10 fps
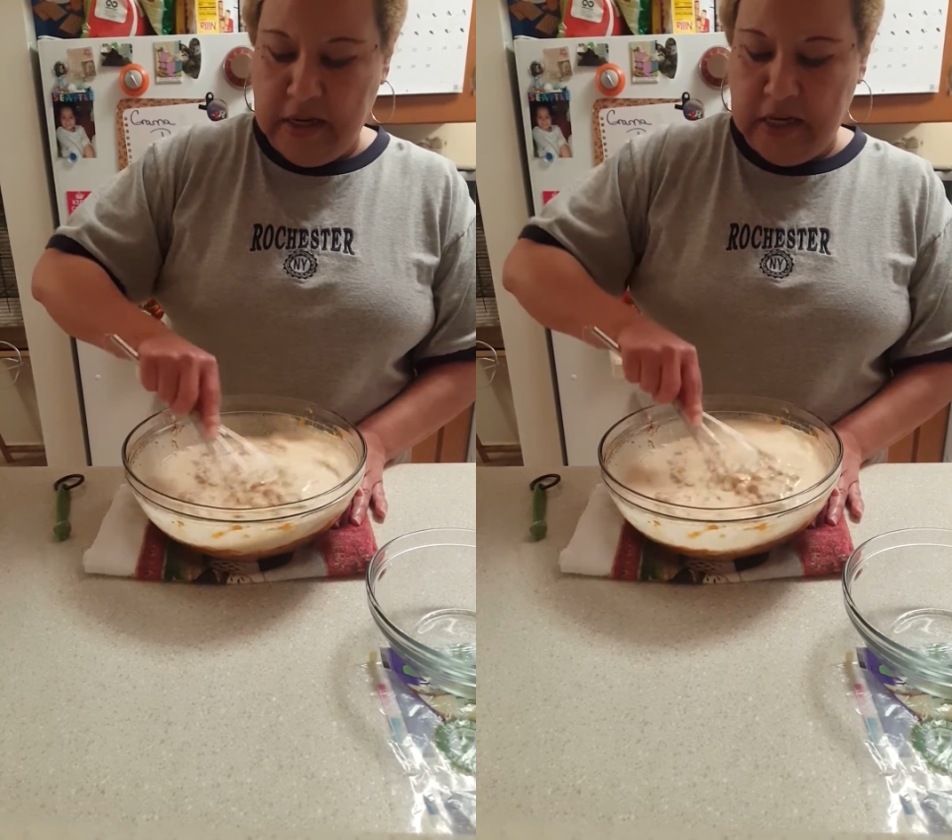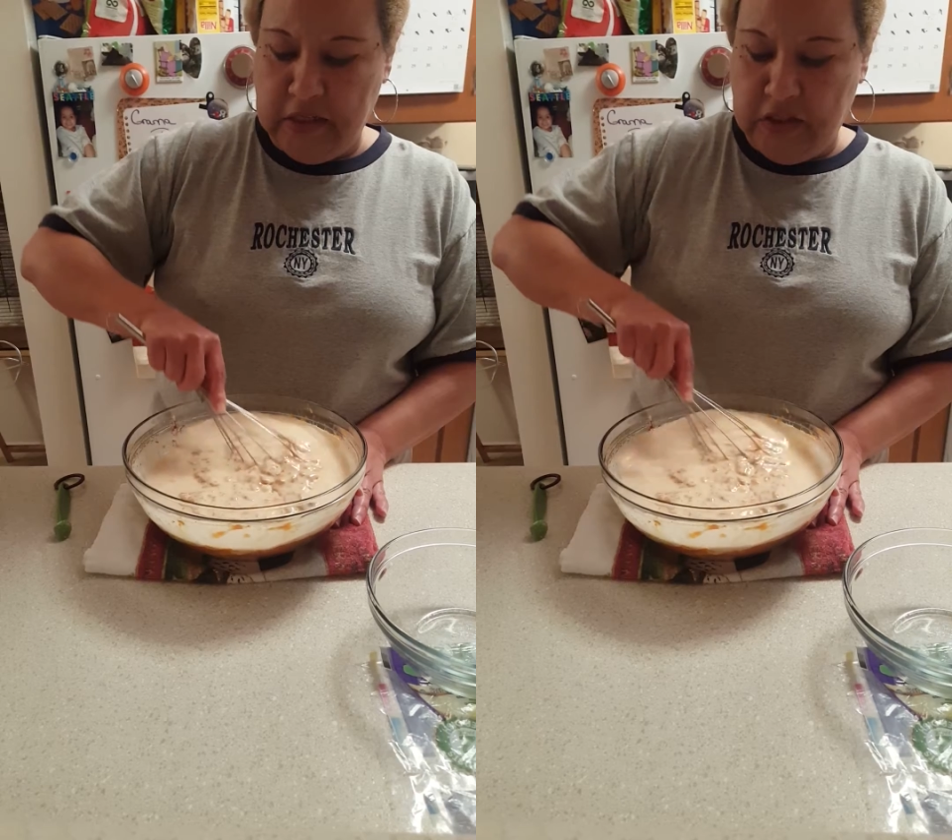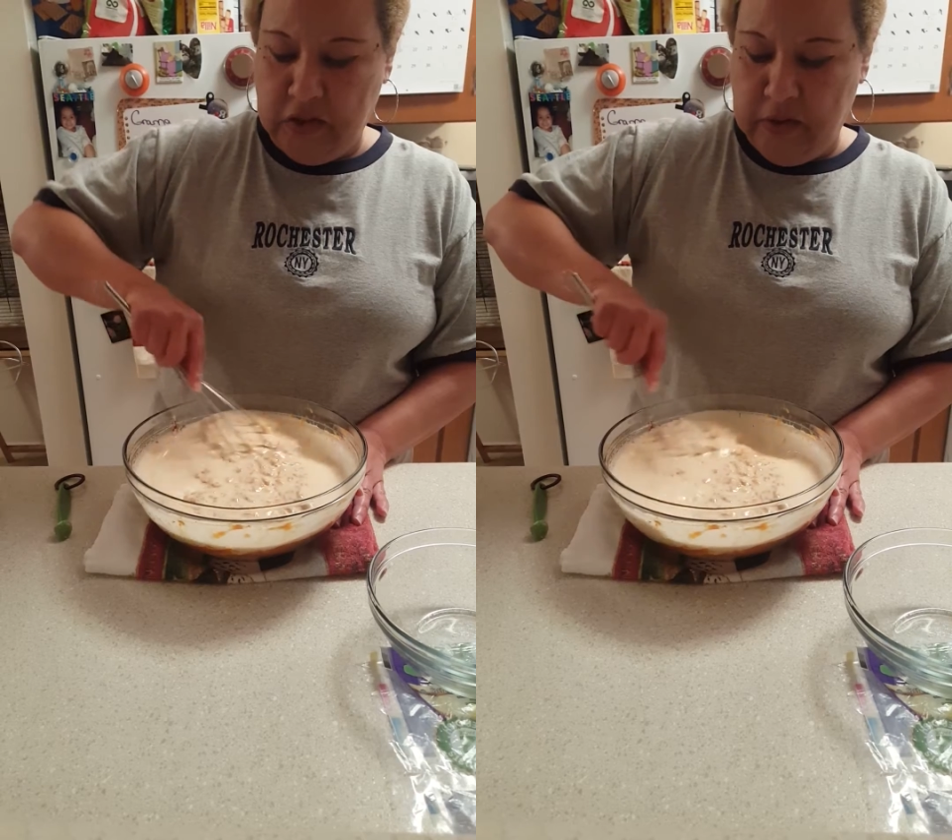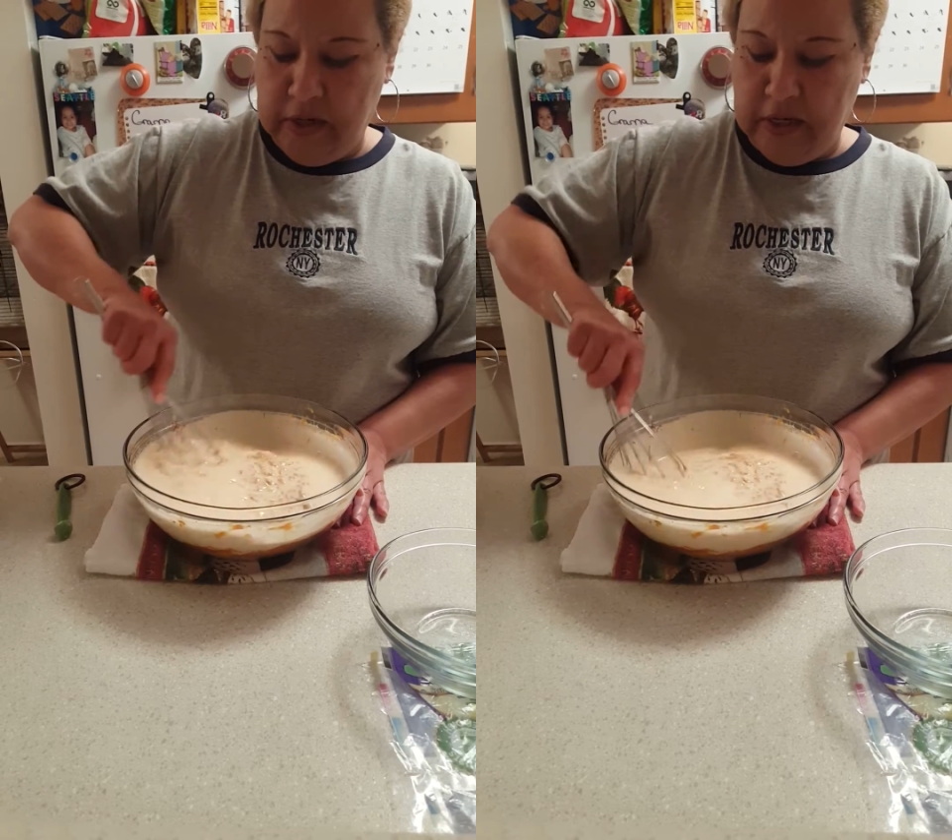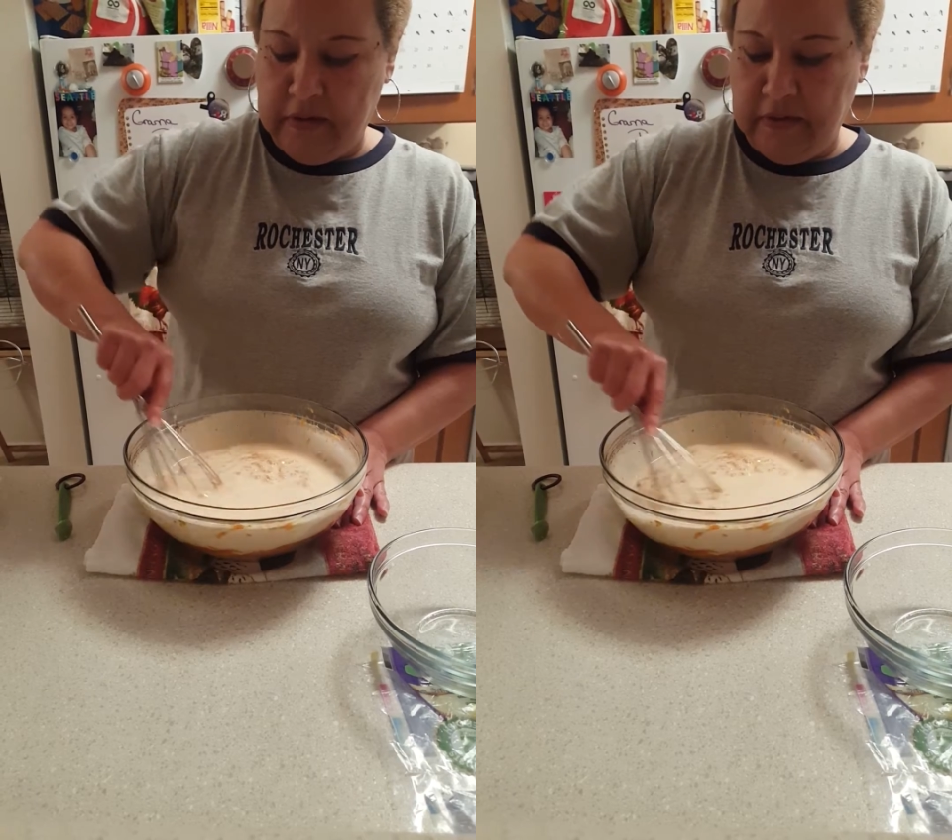until
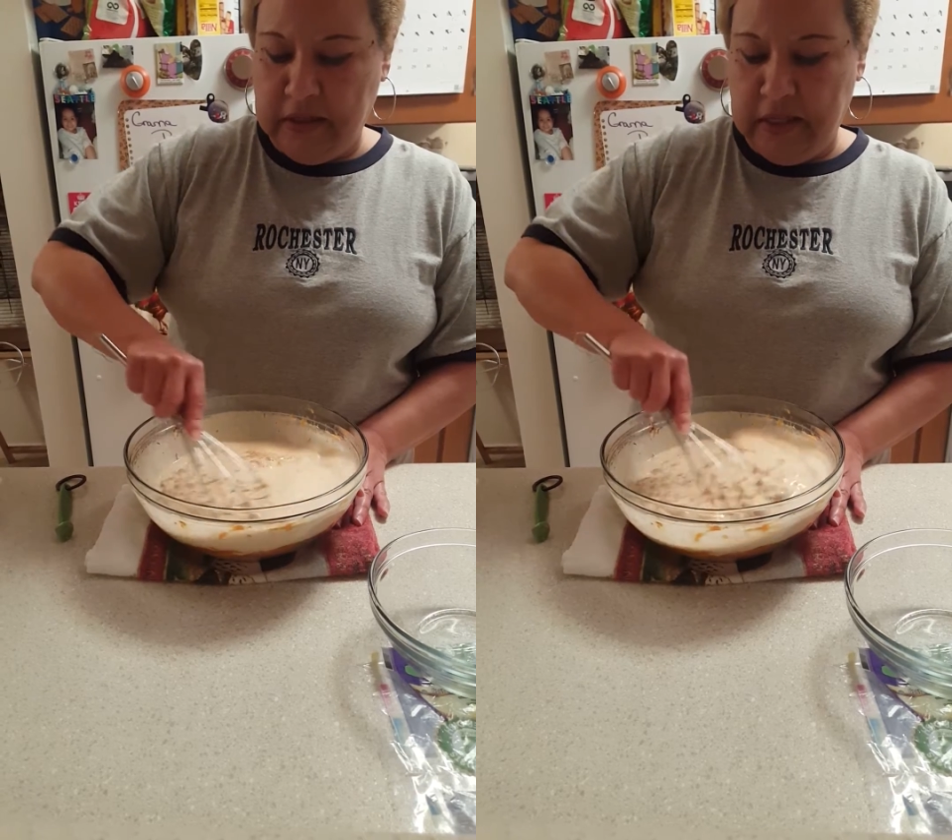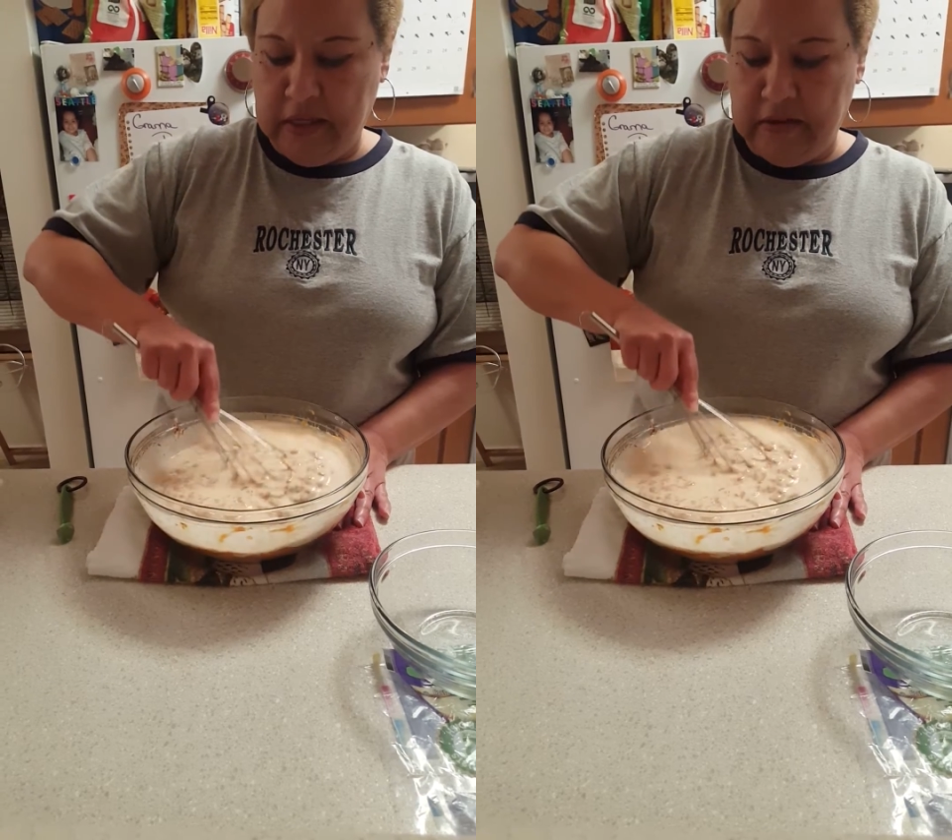everything